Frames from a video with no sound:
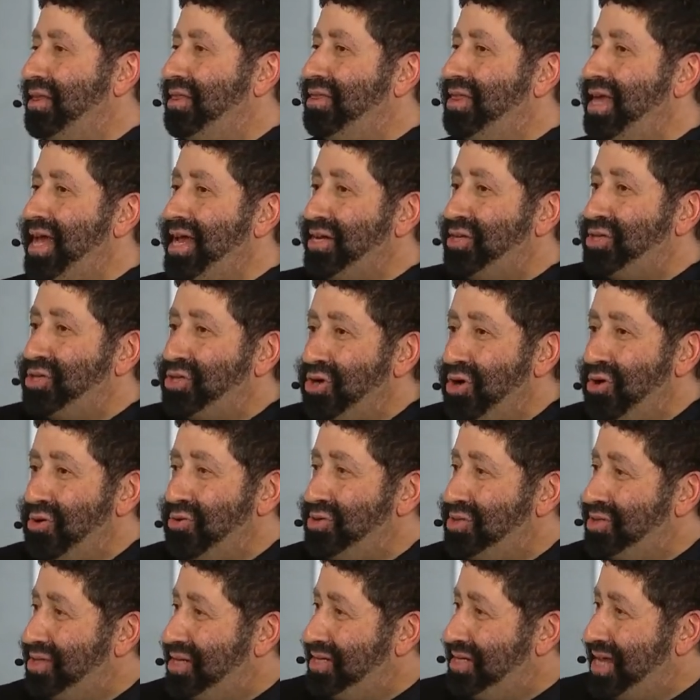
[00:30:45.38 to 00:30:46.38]
They
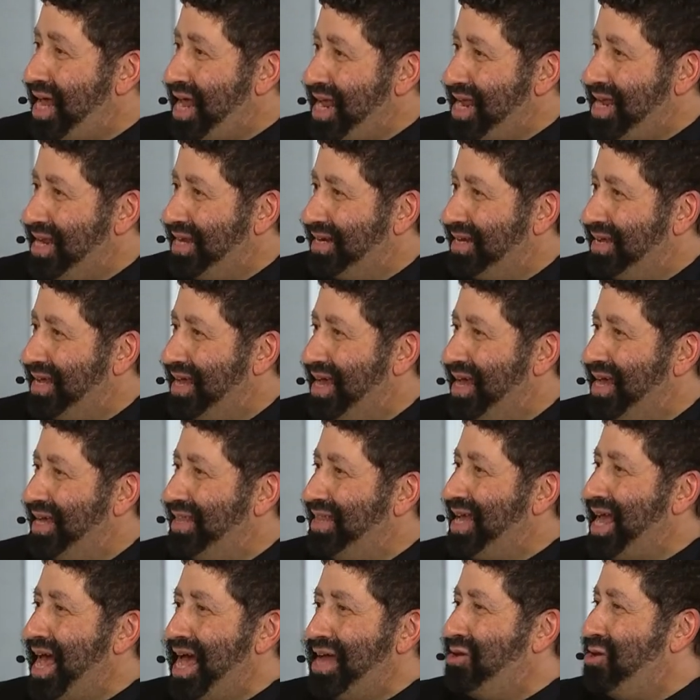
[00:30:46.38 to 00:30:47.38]
chose the date.
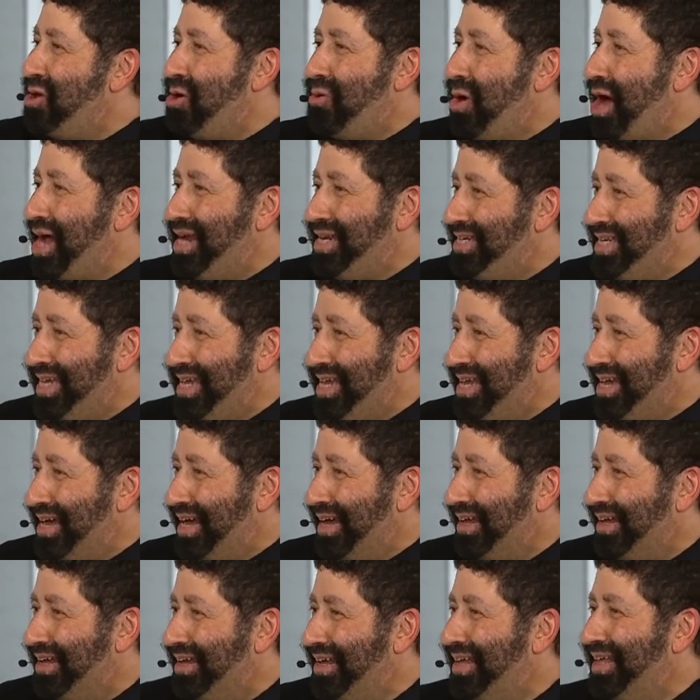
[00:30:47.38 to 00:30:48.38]
They had no
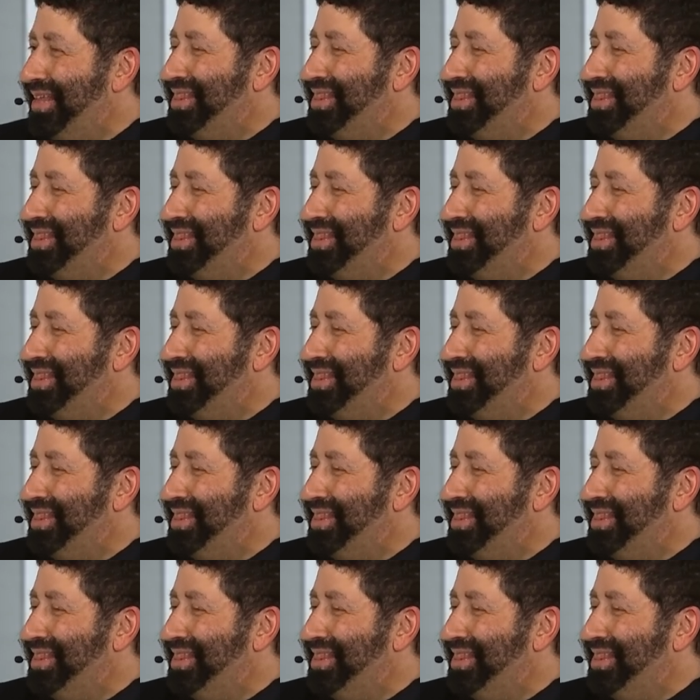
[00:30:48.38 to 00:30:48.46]
idea